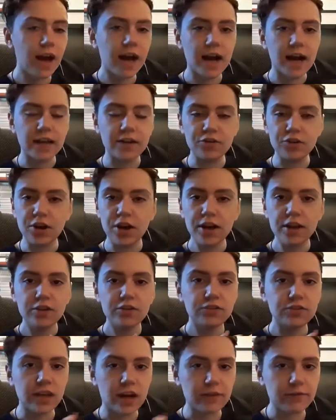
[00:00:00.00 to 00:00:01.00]
and
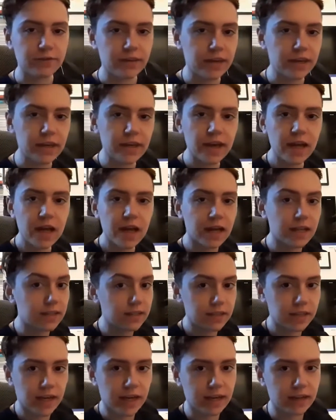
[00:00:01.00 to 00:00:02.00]
Safi
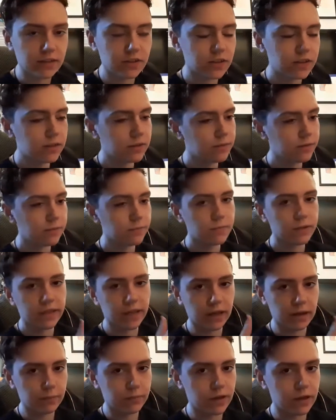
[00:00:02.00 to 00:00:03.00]
and Kate.
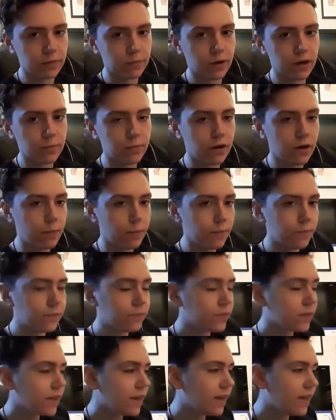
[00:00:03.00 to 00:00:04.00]
Kate being my mum.
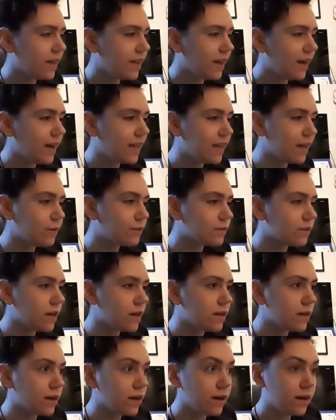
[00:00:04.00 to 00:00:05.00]
And I was
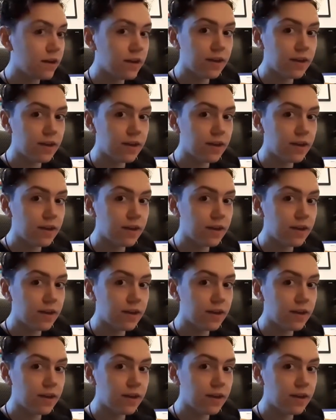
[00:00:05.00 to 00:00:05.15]
like,